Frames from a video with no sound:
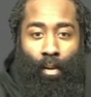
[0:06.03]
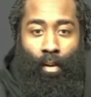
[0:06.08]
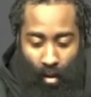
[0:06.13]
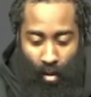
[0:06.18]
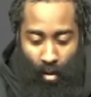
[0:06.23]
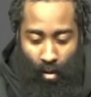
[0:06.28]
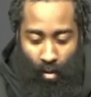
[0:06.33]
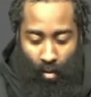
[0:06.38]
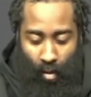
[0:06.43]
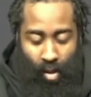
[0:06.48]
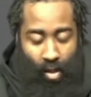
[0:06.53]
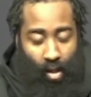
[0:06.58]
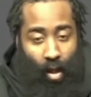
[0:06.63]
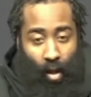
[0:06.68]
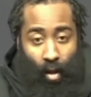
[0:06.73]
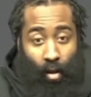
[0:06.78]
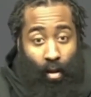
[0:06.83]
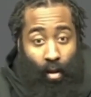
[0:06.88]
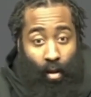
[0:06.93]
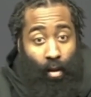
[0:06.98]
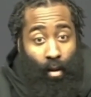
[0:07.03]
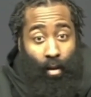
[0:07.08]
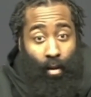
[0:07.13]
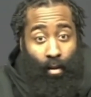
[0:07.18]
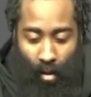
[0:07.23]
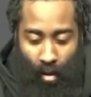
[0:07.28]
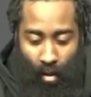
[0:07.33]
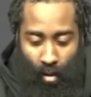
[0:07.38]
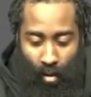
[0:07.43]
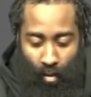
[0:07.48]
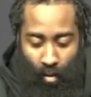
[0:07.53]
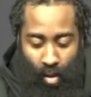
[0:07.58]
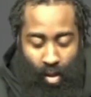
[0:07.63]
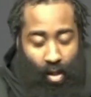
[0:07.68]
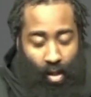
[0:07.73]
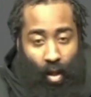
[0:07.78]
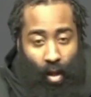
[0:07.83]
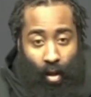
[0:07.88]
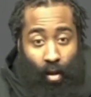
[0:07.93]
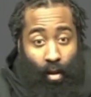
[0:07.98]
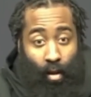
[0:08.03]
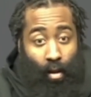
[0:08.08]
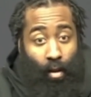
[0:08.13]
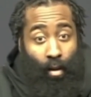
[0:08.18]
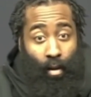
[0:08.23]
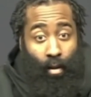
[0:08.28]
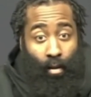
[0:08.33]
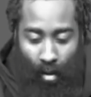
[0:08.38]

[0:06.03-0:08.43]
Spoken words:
Which is not good enough. Which is not good enough.